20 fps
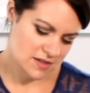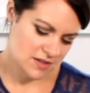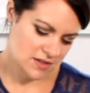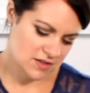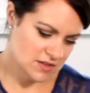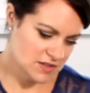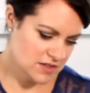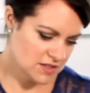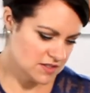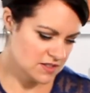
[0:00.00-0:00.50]

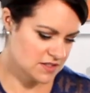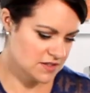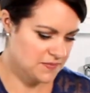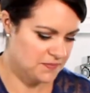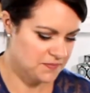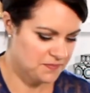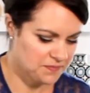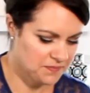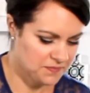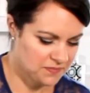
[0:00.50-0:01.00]
good
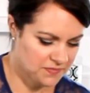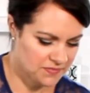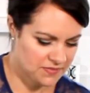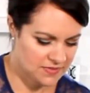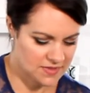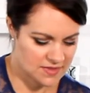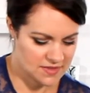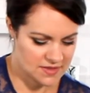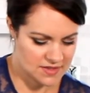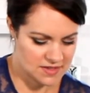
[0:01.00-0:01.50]

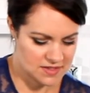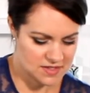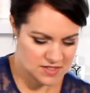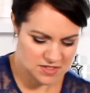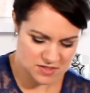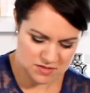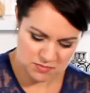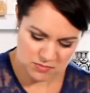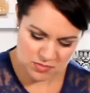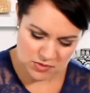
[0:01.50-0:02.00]

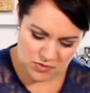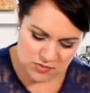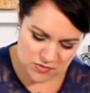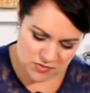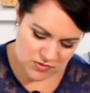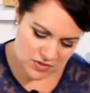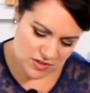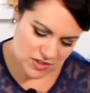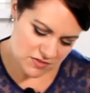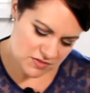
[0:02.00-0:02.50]

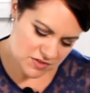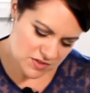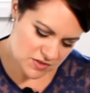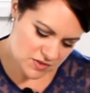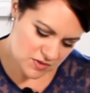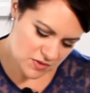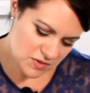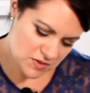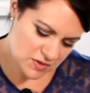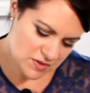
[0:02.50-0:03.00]
spoonful of
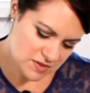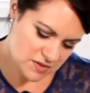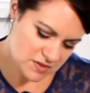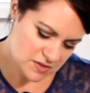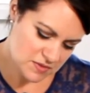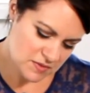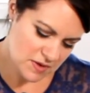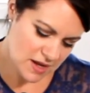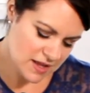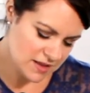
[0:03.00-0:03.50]
sauce
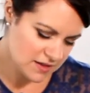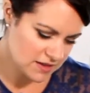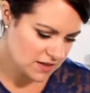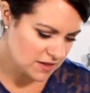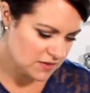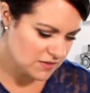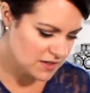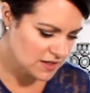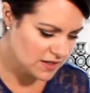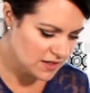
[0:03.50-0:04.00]
as well
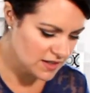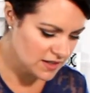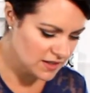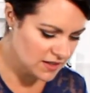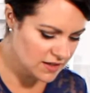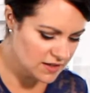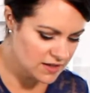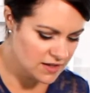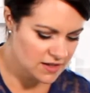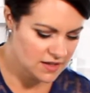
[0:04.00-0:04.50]
going
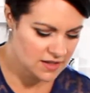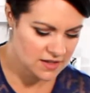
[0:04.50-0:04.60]
in.